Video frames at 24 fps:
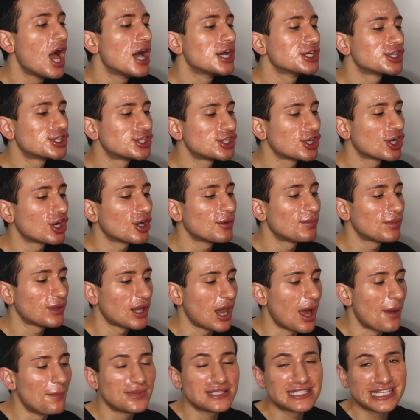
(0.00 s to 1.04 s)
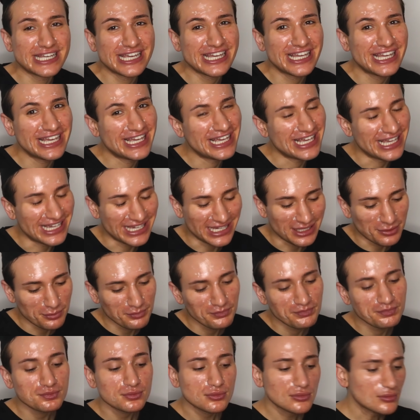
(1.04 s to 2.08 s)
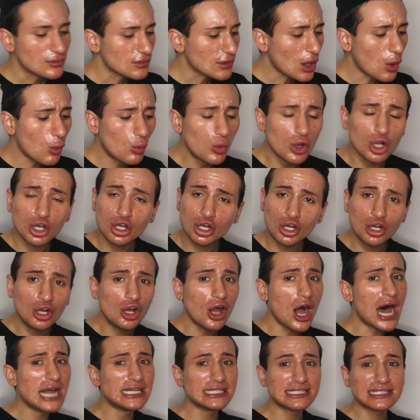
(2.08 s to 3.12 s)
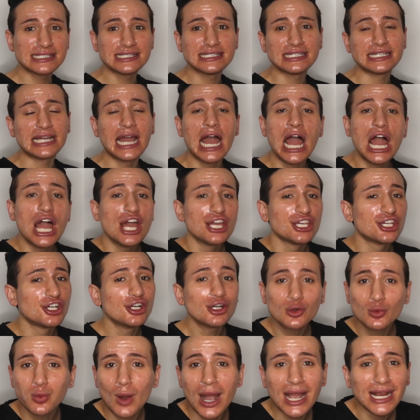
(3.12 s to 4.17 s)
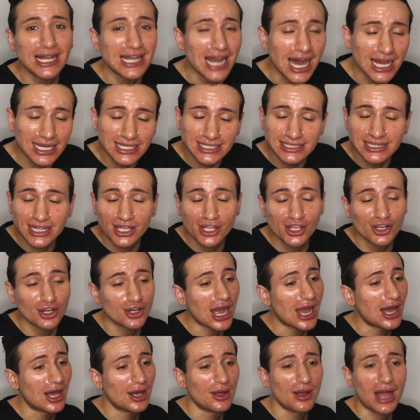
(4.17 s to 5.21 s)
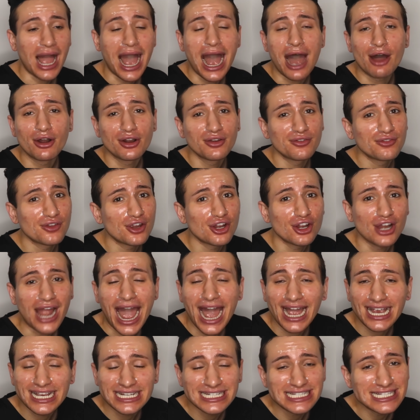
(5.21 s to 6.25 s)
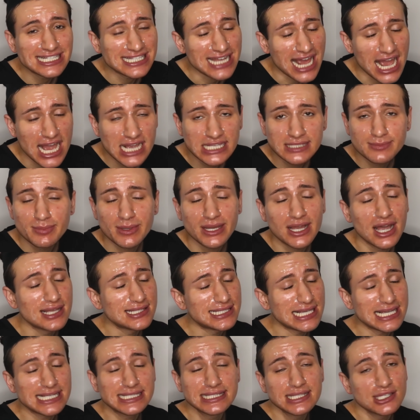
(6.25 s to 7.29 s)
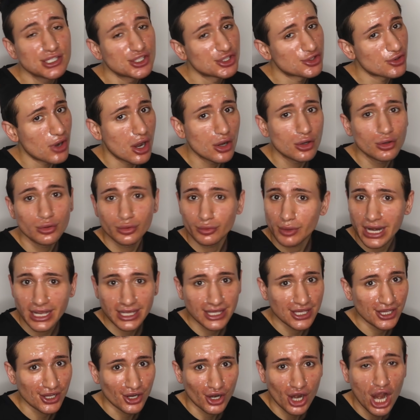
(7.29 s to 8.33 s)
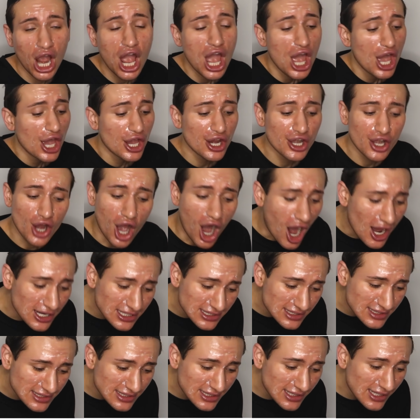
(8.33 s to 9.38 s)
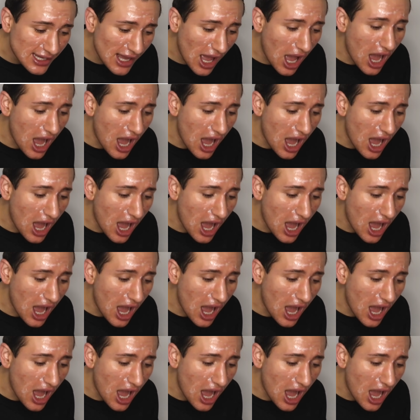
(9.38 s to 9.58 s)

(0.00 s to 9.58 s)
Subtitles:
Sugar plump. Tehehehe. Well, girl, honestly, you're quite lucky that you're out of your acne days because it's a struggle right here. And honestly,